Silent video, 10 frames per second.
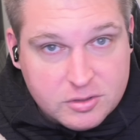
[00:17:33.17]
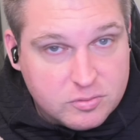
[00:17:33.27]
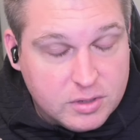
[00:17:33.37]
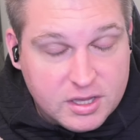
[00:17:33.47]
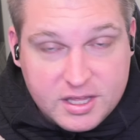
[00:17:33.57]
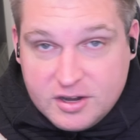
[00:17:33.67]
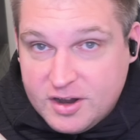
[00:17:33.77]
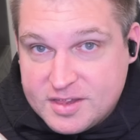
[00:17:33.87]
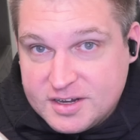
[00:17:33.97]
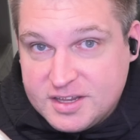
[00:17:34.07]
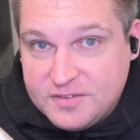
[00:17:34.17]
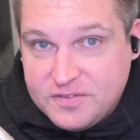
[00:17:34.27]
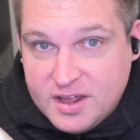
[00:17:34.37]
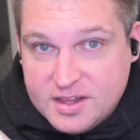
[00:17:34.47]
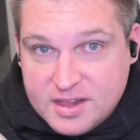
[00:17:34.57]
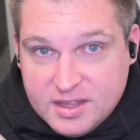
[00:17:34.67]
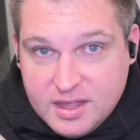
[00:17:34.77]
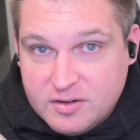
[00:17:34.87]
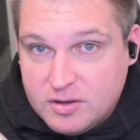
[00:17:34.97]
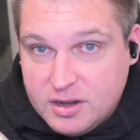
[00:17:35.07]
Really interesting defense, and
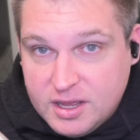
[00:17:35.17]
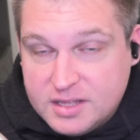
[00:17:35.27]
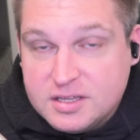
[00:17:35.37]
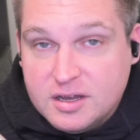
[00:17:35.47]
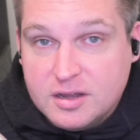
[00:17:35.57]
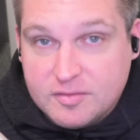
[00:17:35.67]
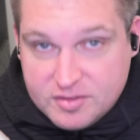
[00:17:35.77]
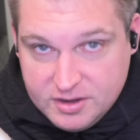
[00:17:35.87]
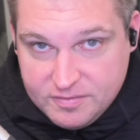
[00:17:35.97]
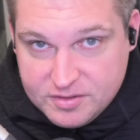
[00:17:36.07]
they run a ton of stuff.